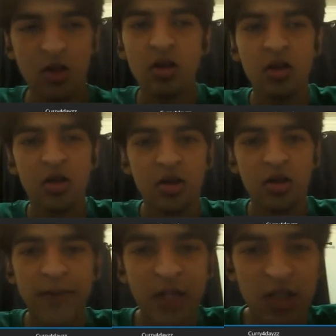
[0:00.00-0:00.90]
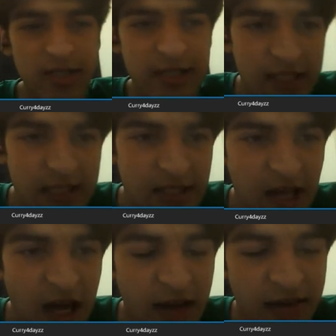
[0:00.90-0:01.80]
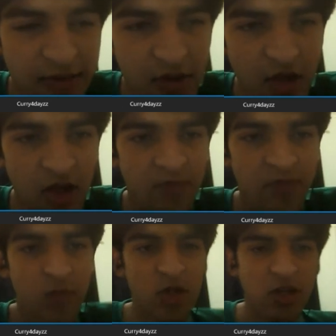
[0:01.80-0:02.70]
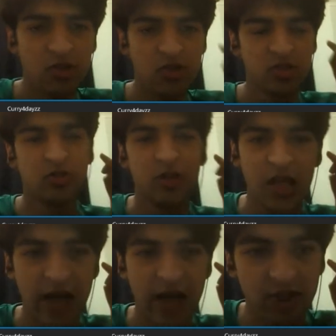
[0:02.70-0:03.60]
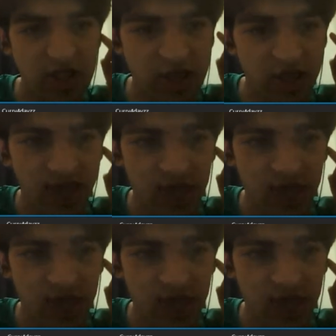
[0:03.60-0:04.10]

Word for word: Yep. Because this is live, we can also do a live test if this is